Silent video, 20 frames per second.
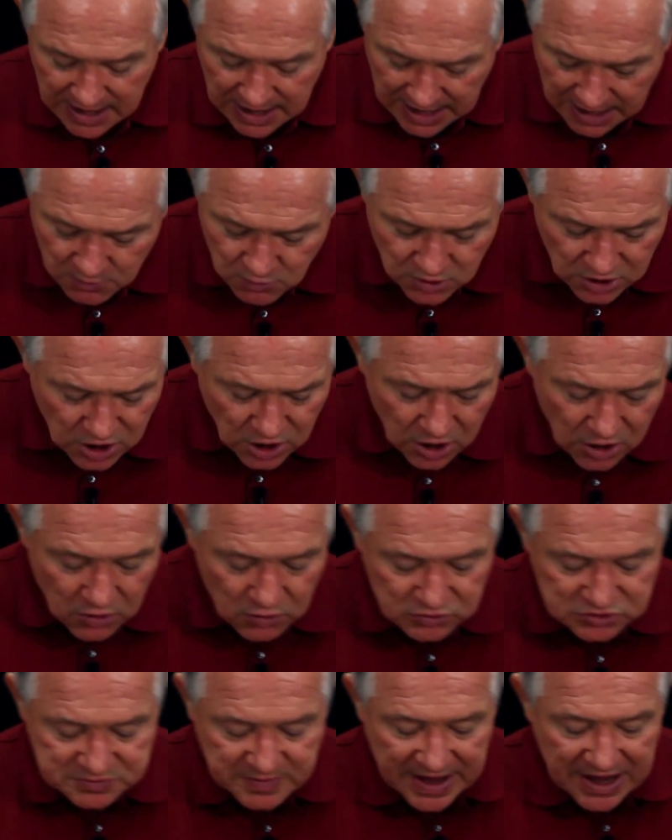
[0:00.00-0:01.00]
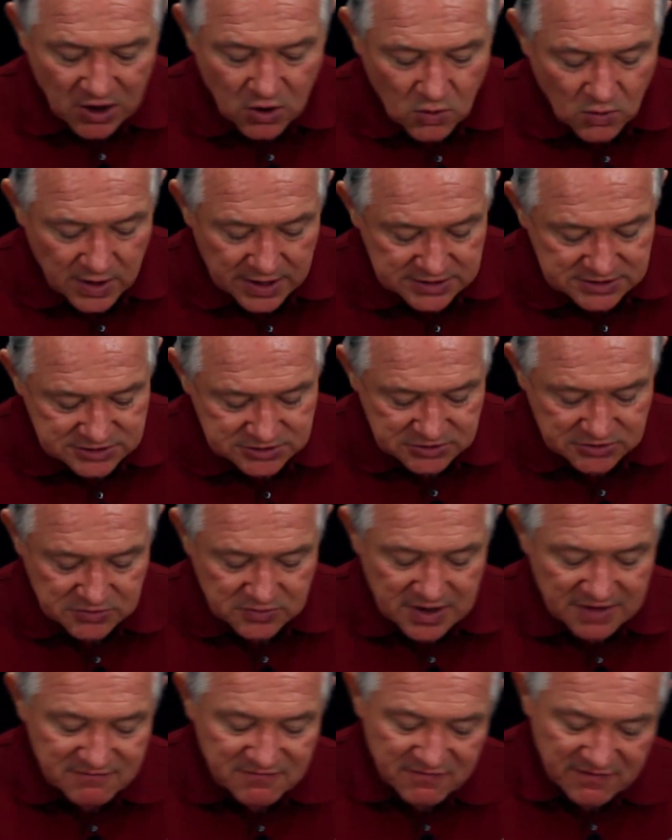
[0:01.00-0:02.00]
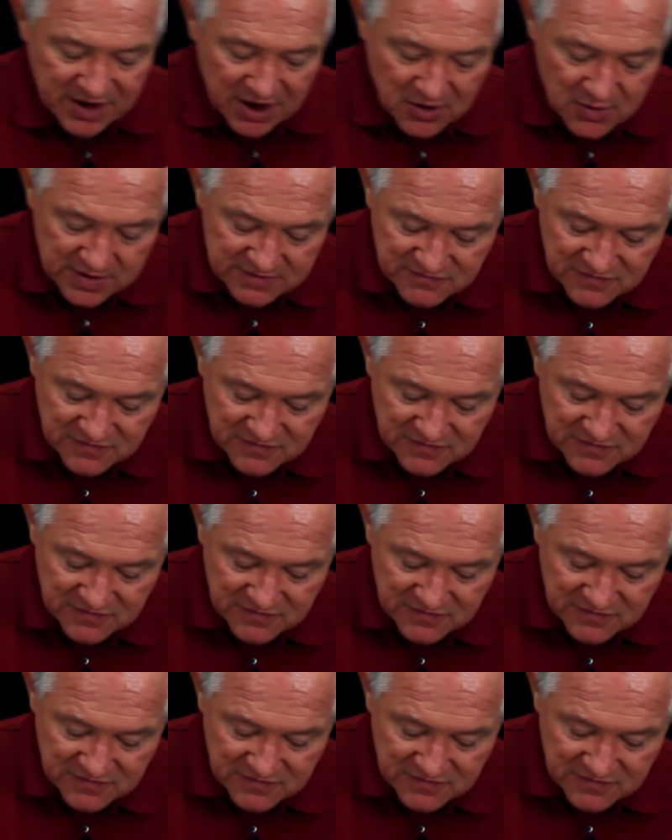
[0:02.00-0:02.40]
I want to close by going to a very